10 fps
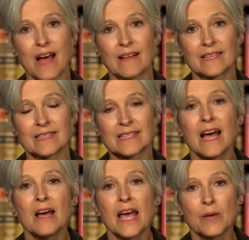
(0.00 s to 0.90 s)
violence,
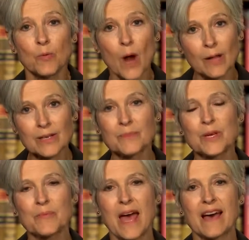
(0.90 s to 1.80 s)
a
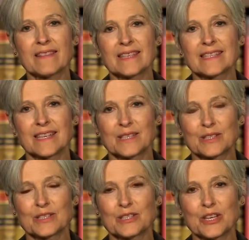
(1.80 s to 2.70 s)
welcoming path to
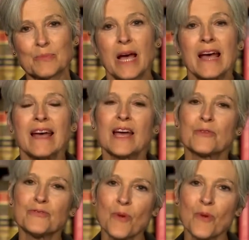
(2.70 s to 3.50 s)
citizenship, and a